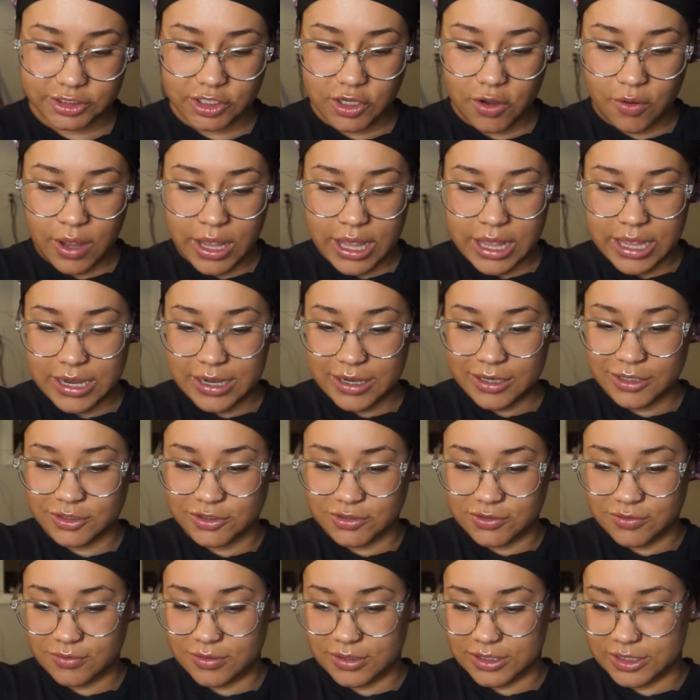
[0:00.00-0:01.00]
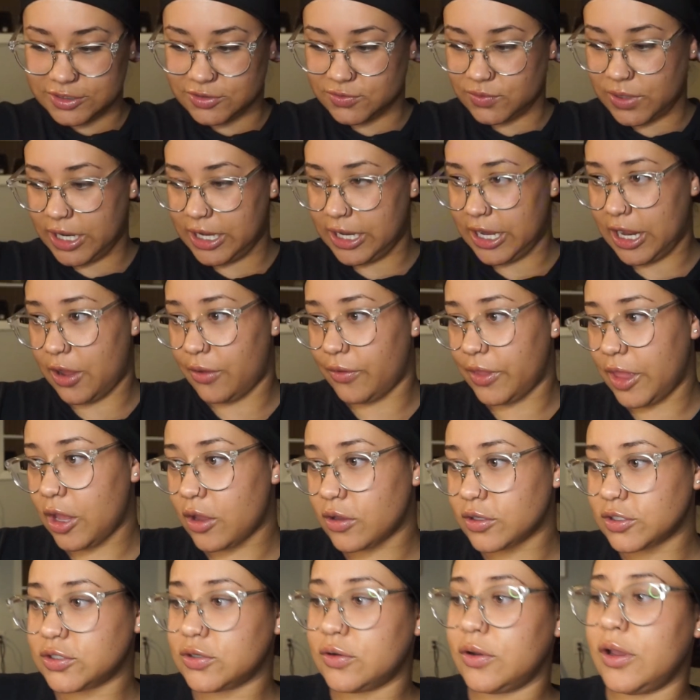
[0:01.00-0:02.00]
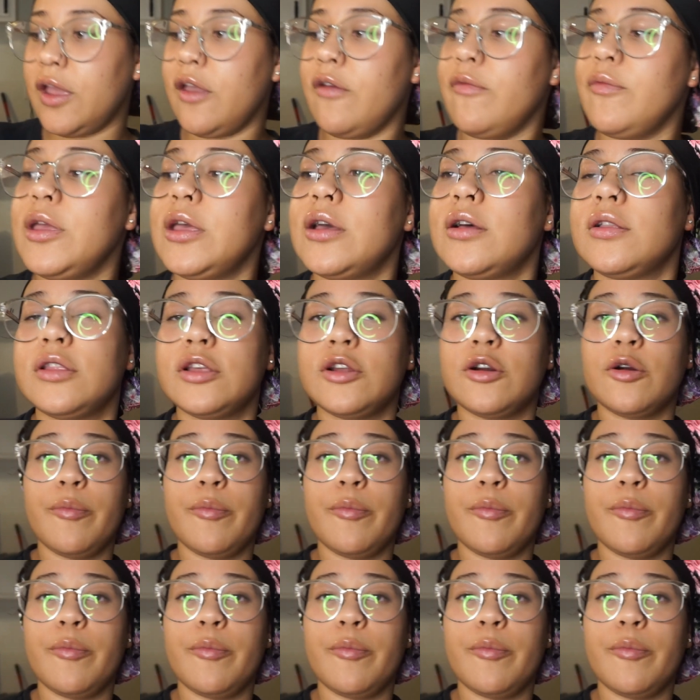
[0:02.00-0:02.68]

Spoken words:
go ahead and do this right now. They also gave me a little